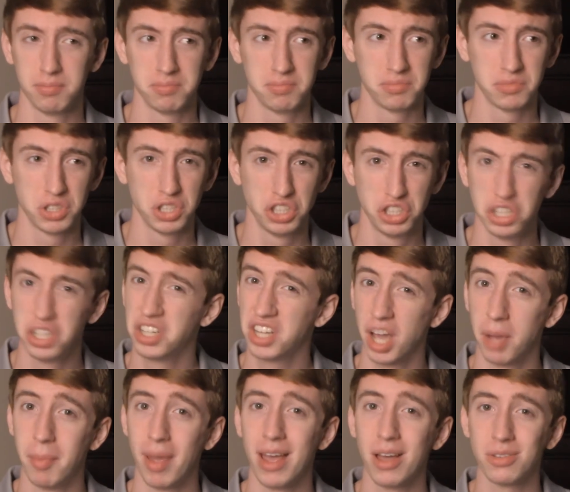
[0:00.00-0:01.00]
should
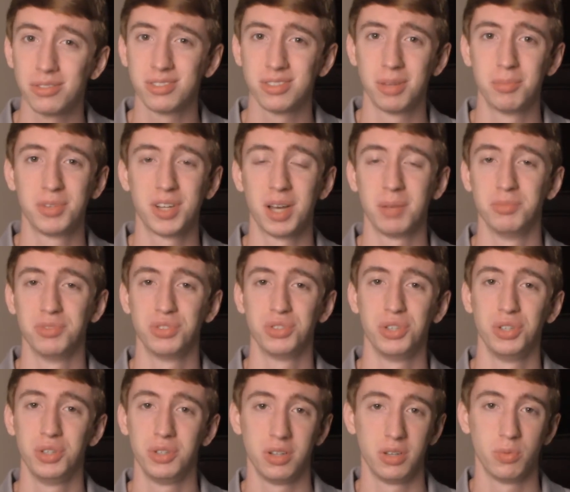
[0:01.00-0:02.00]
come out sometime
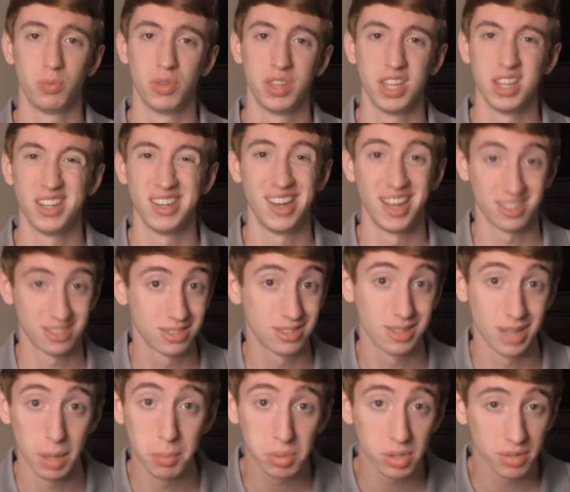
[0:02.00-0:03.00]
soon within the next
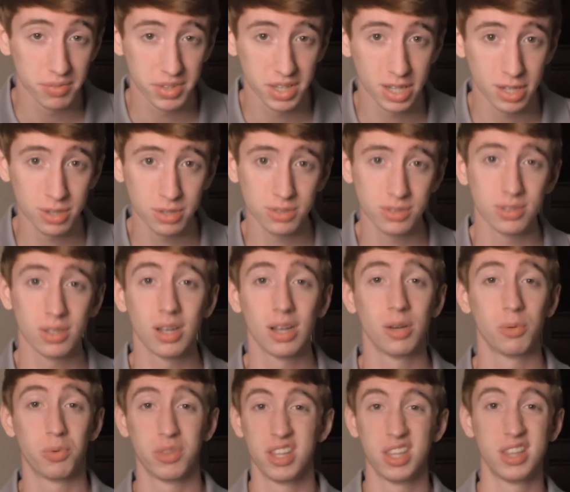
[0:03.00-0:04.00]
couple of years
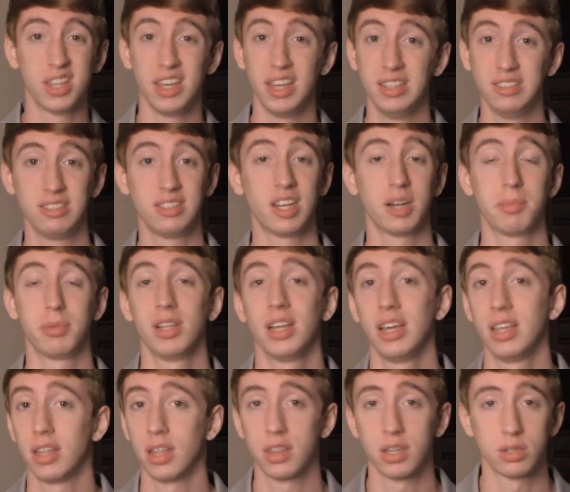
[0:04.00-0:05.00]
within the
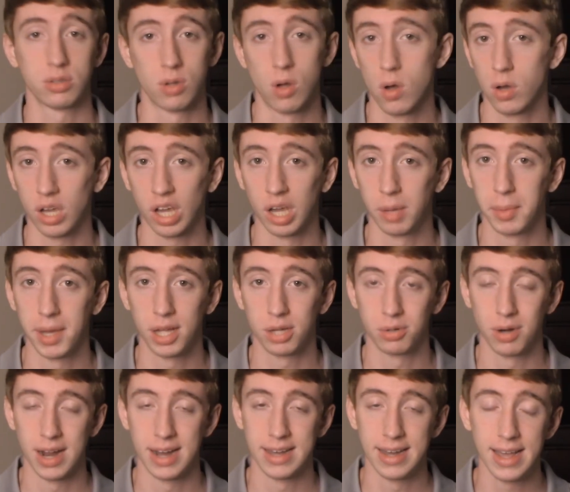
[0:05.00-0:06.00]
NCAA that they're talking about
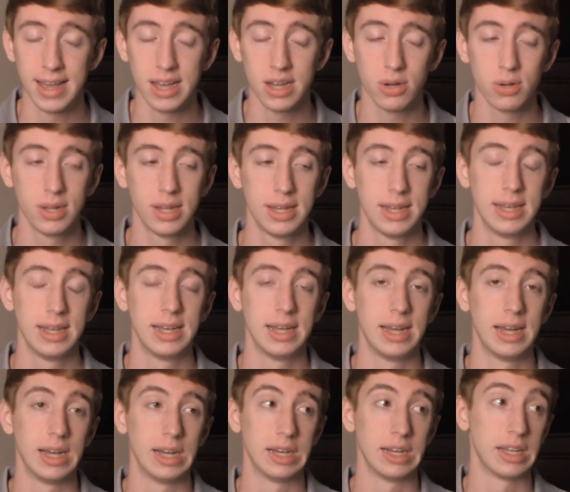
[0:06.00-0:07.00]
right now?
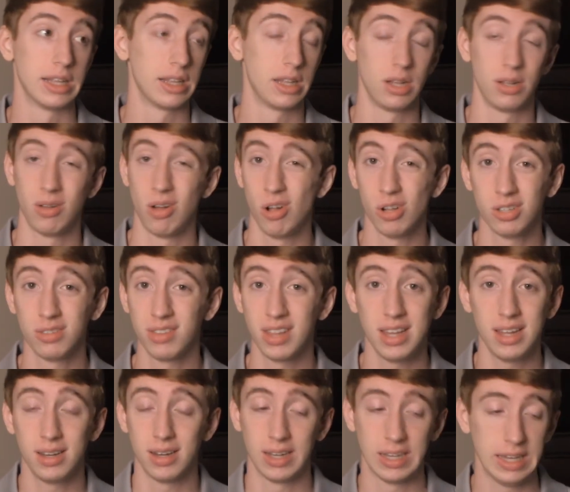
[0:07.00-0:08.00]
All of
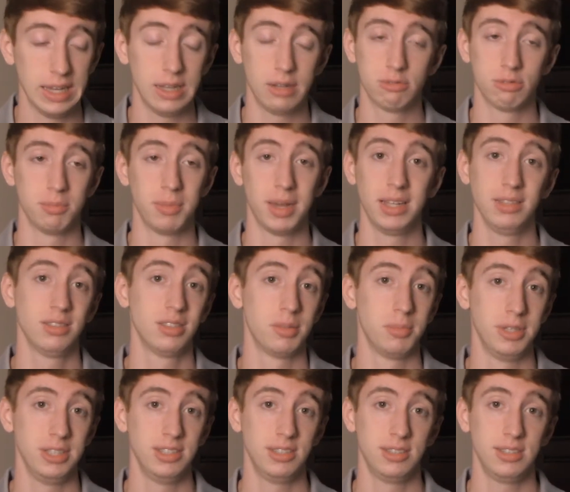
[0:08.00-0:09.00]
that, again, remains to
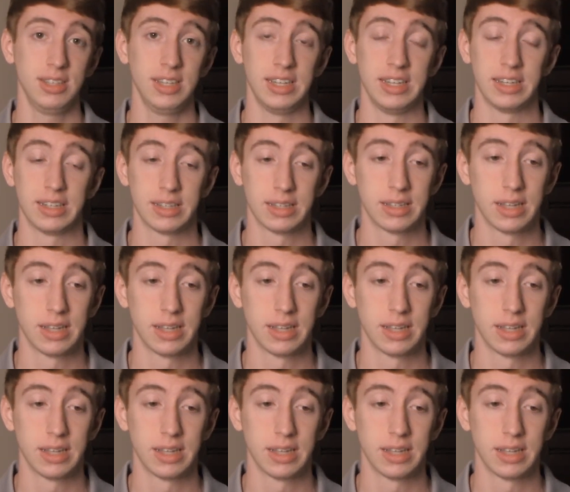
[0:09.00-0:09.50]
be seen.